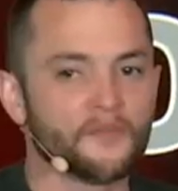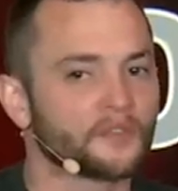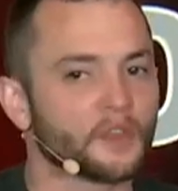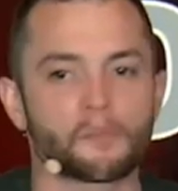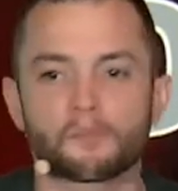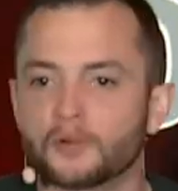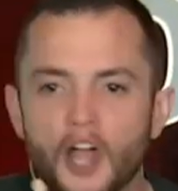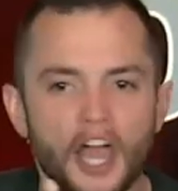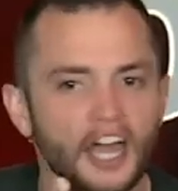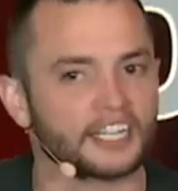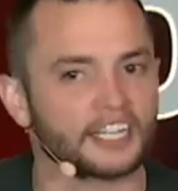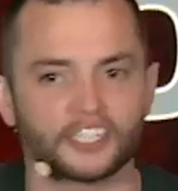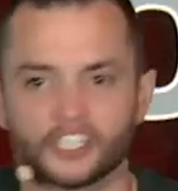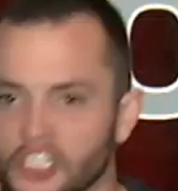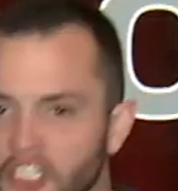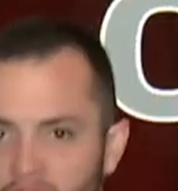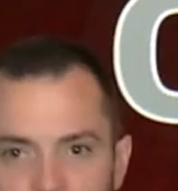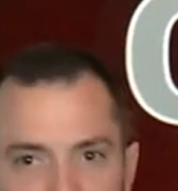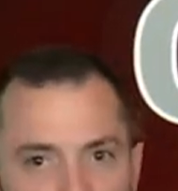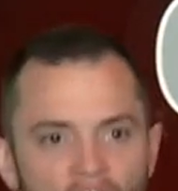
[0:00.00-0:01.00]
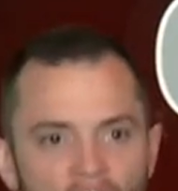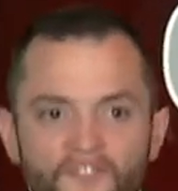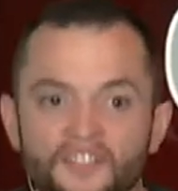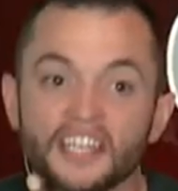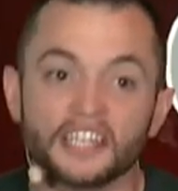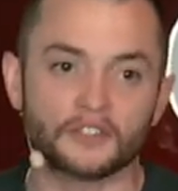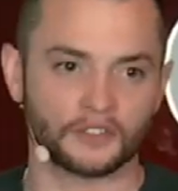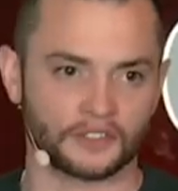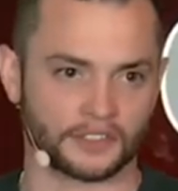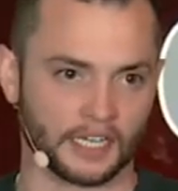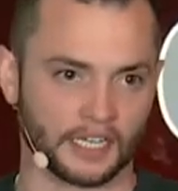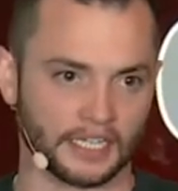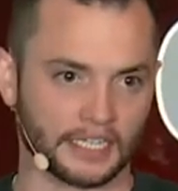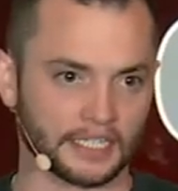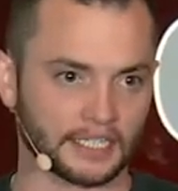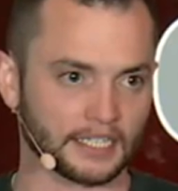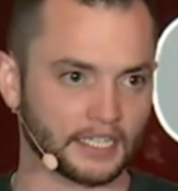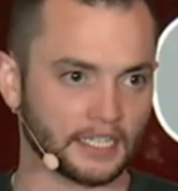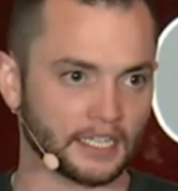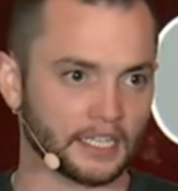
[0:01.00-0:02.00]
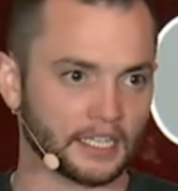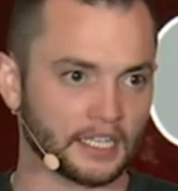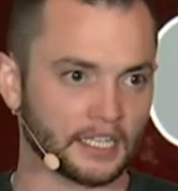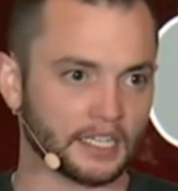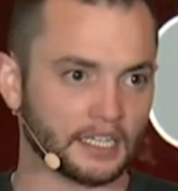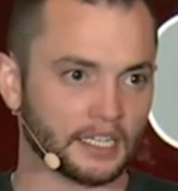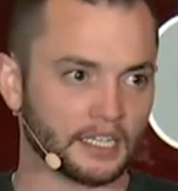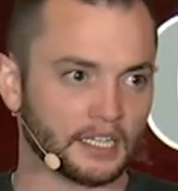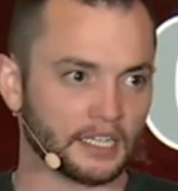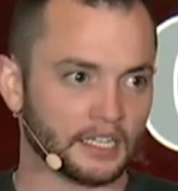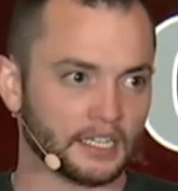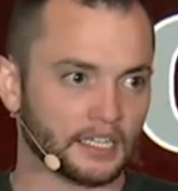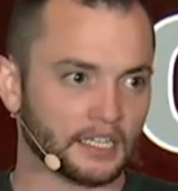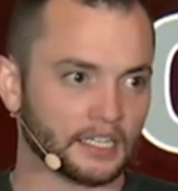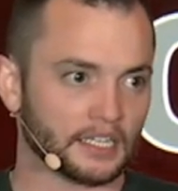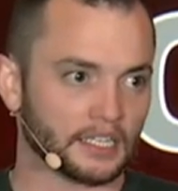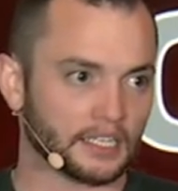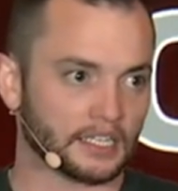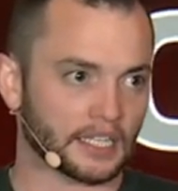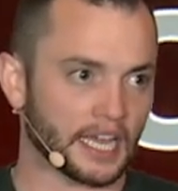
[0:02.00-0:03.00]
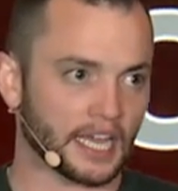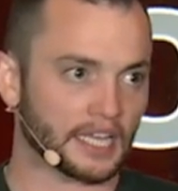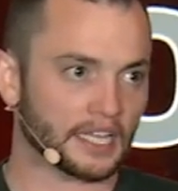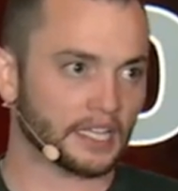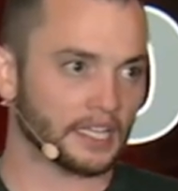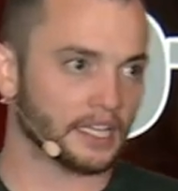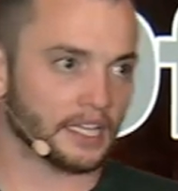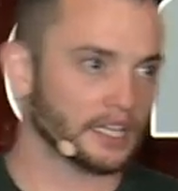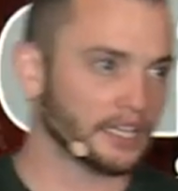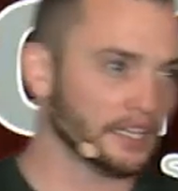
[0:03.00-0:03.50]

The product just fulfills on it, okay?